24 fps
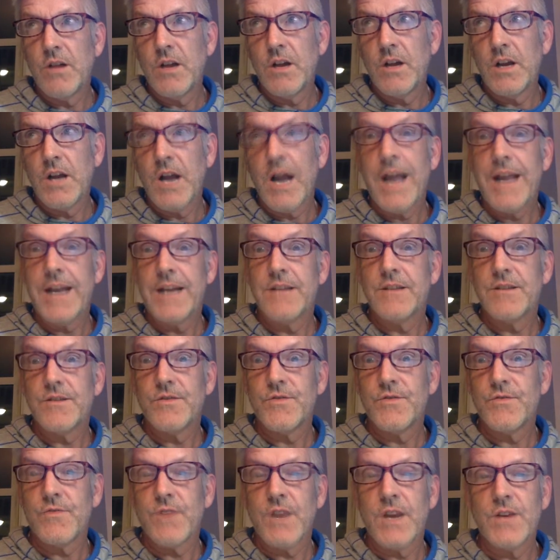guidance and
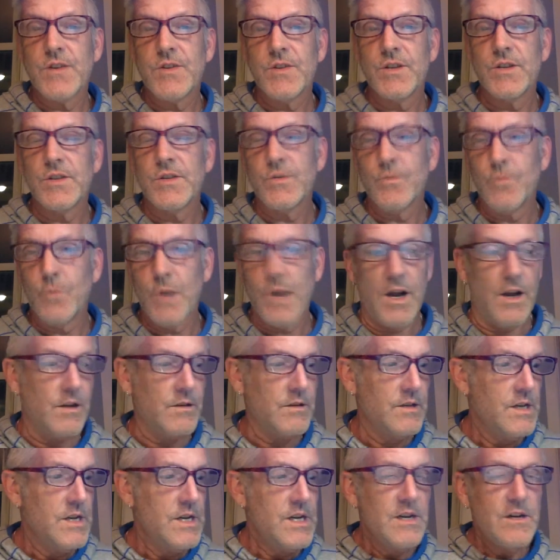direction as well.
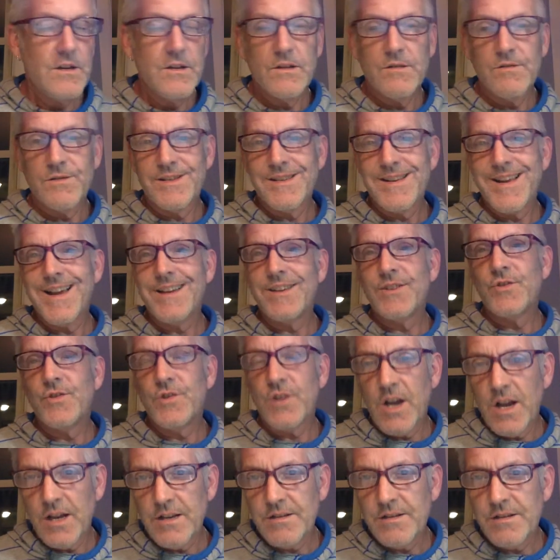So it's not
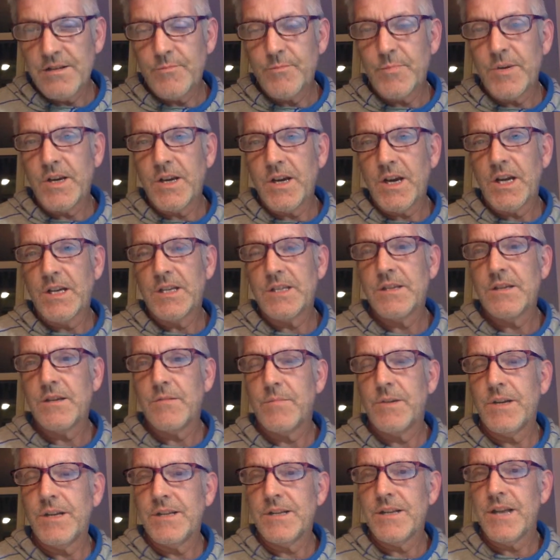just because
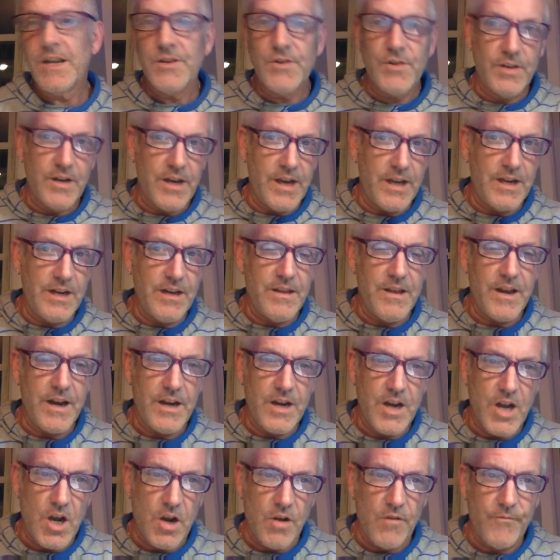somebody's educated they
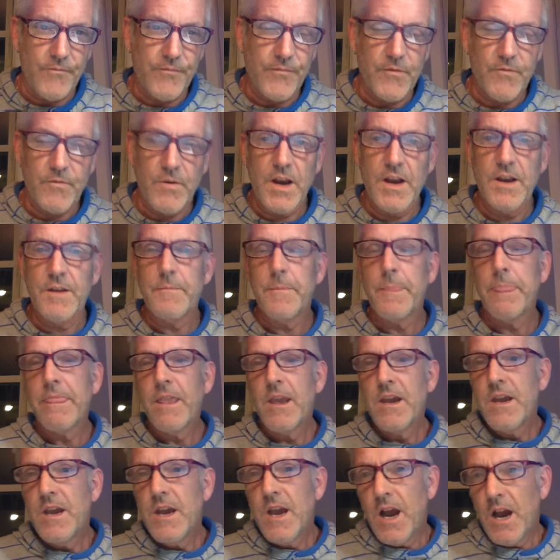know, right?
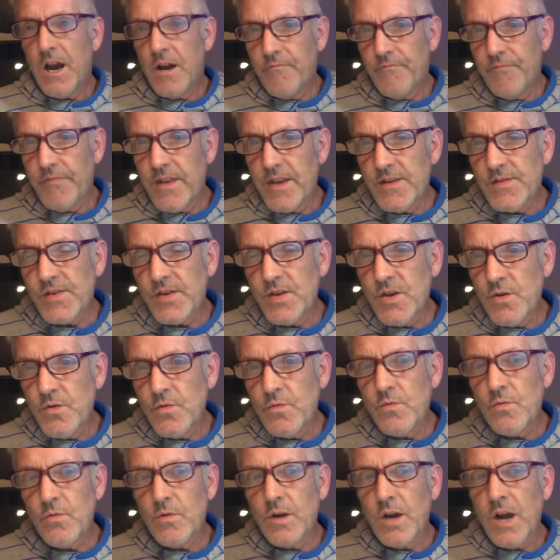
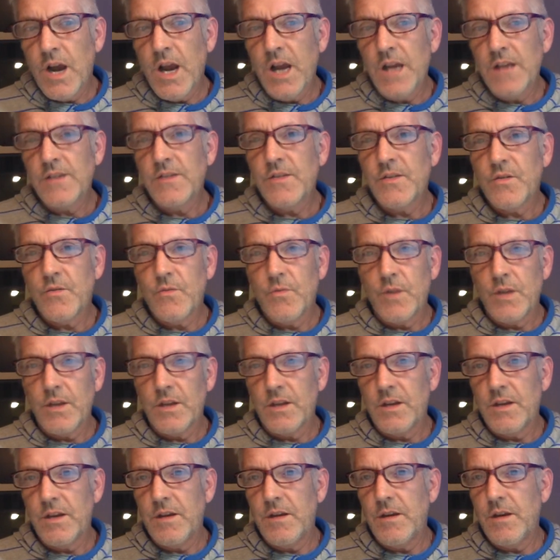So
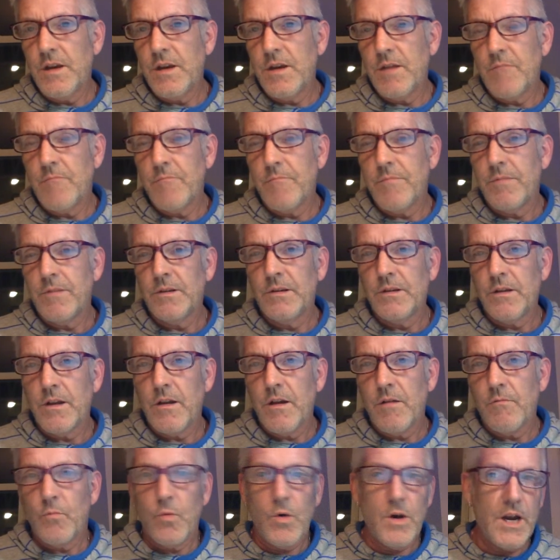consequently,
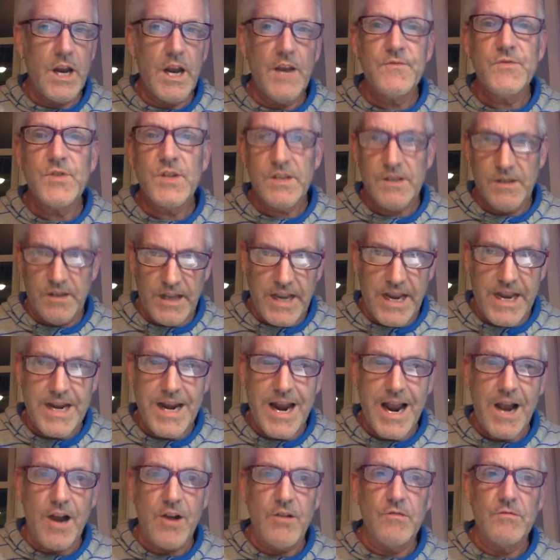what I've just laid
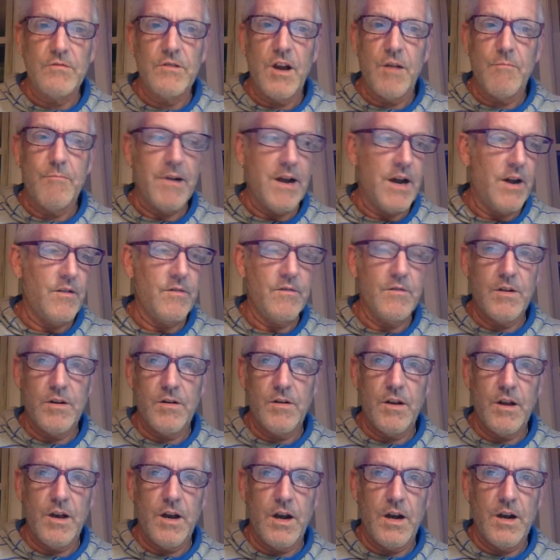out about
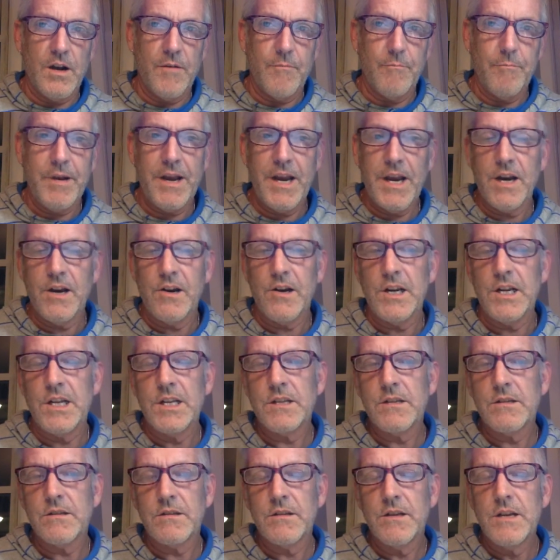
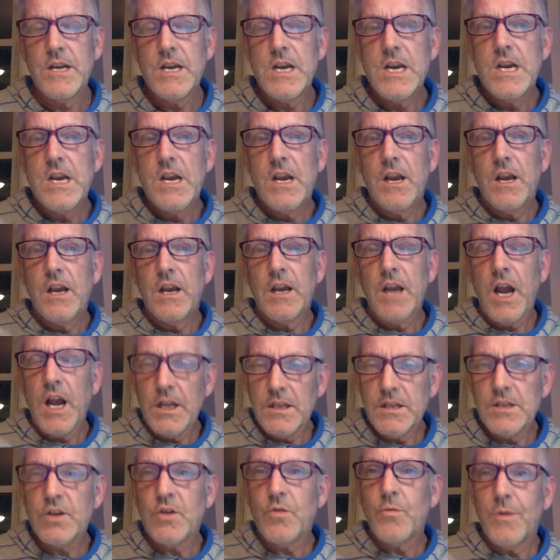parents,
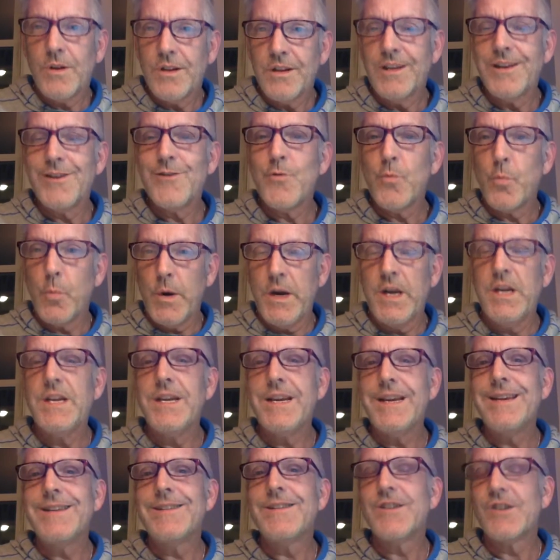consequently, we
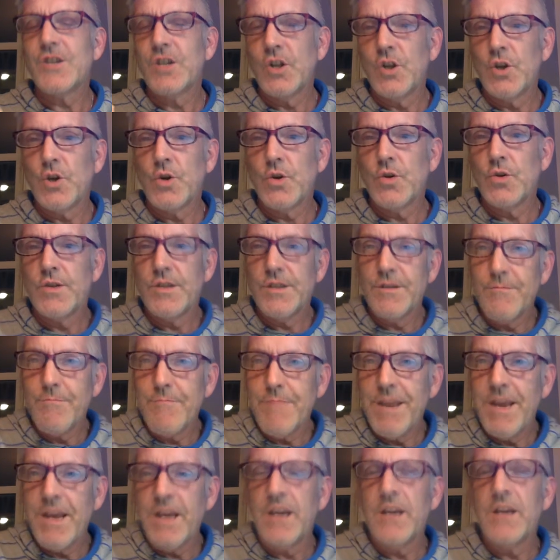need to learn to
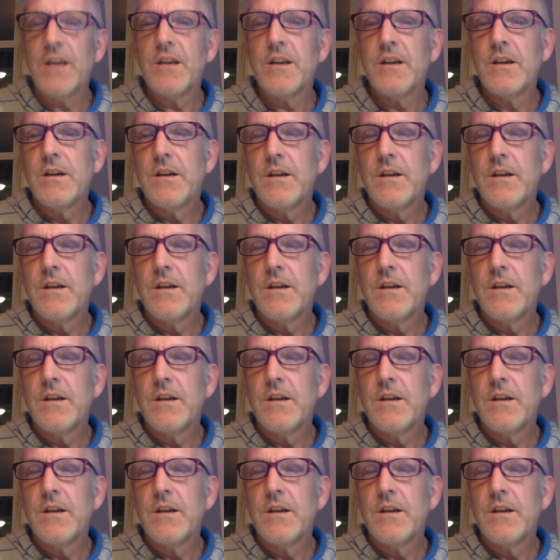make